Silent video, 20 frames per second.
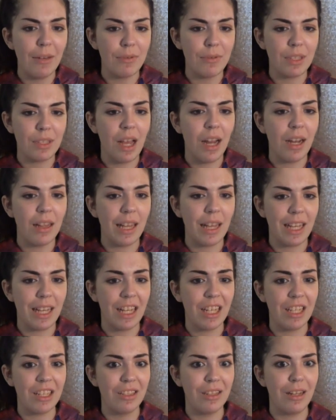It was kind of like
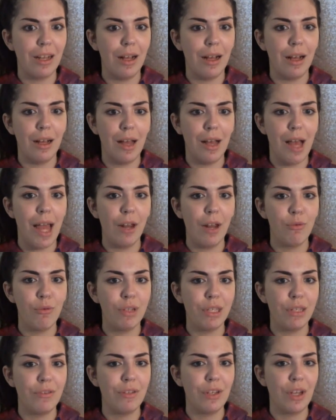I don't
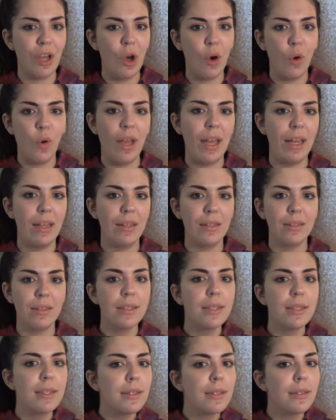want you to go and,
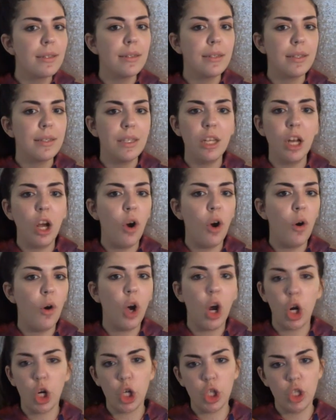
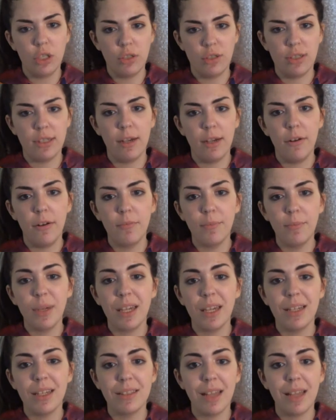hurt yourself,
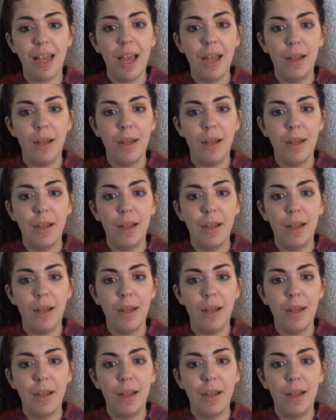because